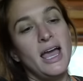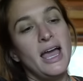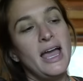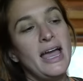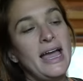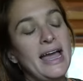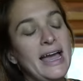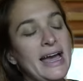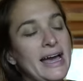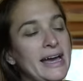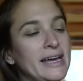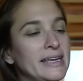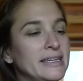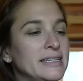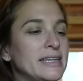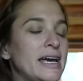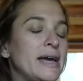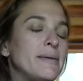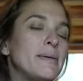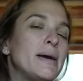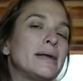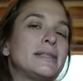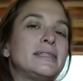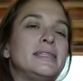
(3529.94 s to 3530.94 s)
And
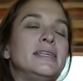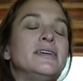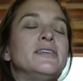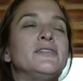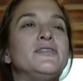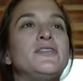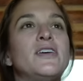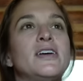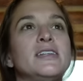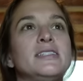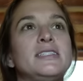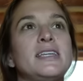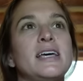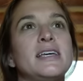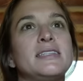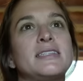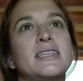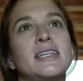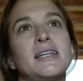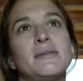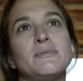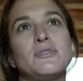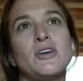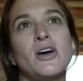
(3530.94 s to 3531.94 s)
I'm at the front desk
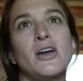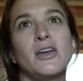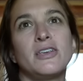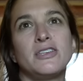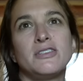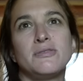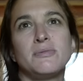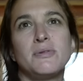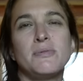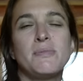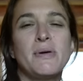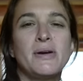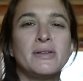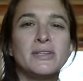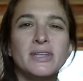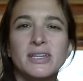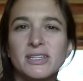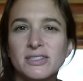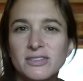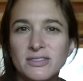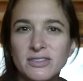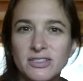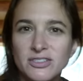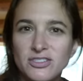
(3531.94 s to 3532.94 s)
and I'm talking to them about
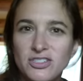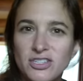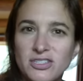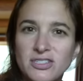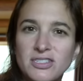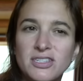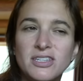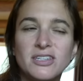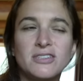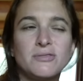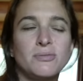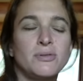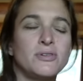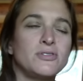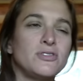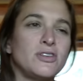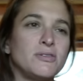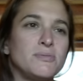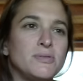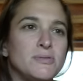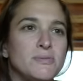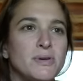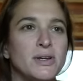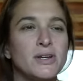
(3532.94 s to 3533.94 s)
like logistics, where should
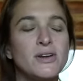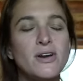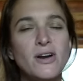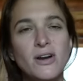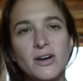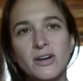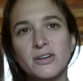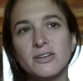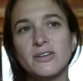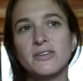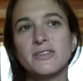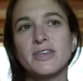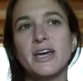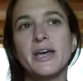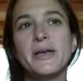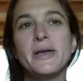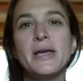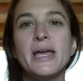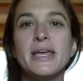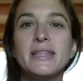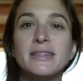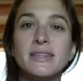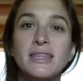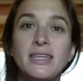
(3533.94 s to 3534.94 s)
I put my car and all that.
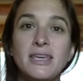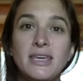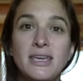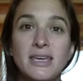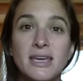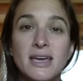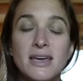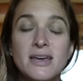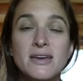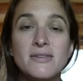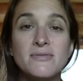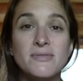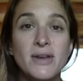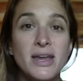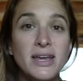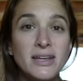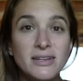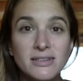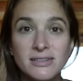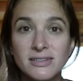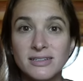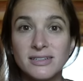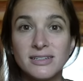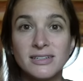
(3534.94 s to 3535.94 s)
And the
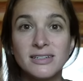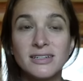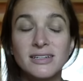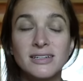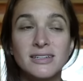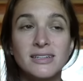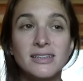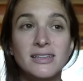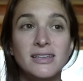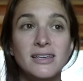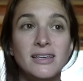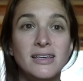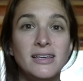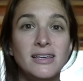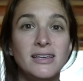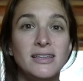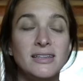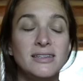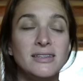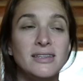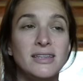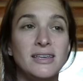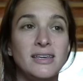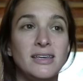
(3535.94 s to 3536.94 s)
Wrangler,
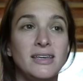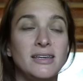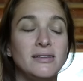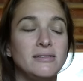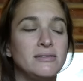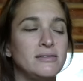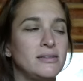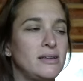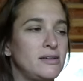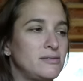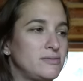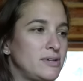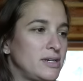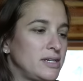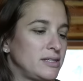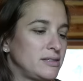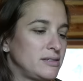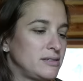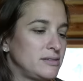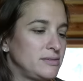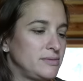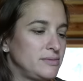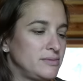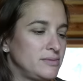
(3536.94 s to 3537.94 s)
what
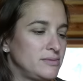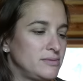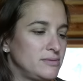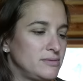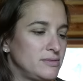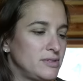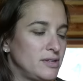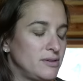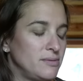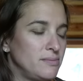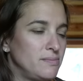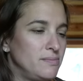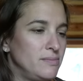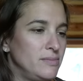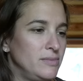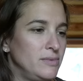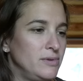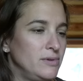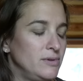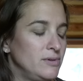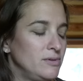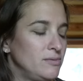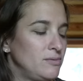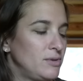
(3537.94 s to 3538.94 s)
do
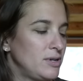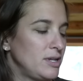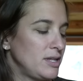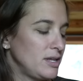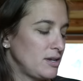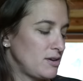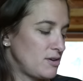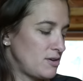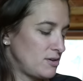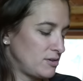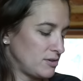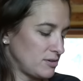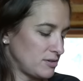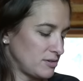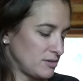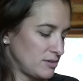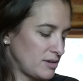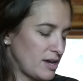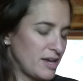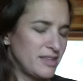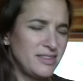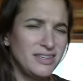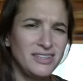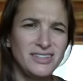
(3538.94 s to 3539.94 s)
they call her?
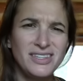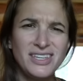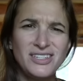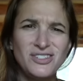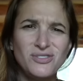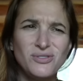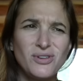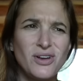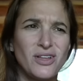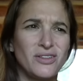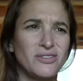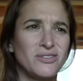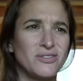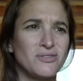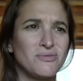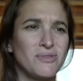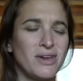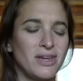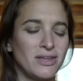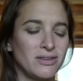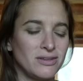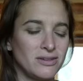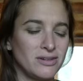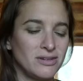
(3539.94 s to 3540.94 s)
I think they do call her the
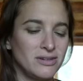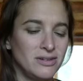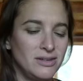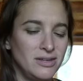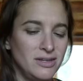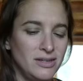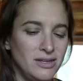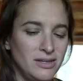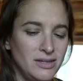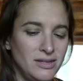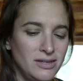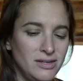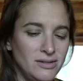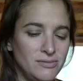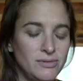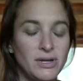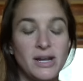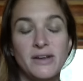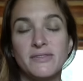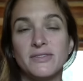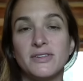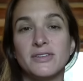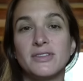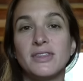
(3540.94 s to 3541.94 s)
Wrangler.
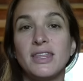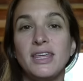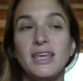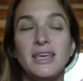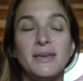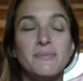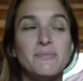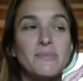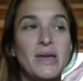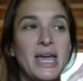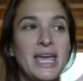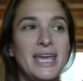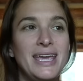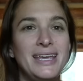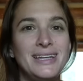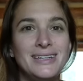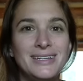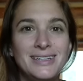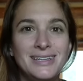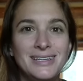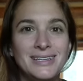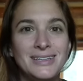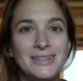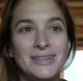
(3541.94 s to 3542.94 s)
Whatever. The
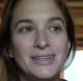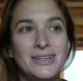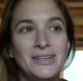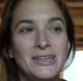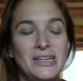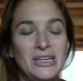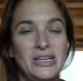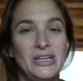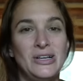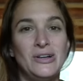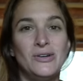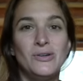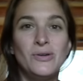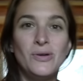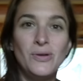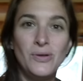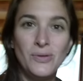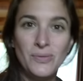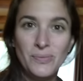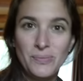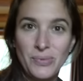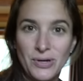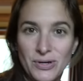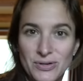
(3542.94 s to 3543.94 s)
main
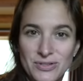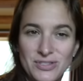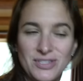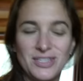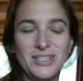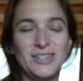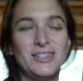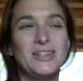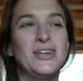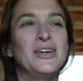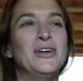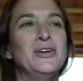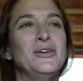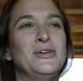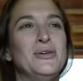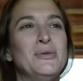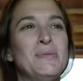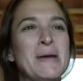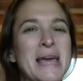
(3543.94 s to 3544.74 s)
person who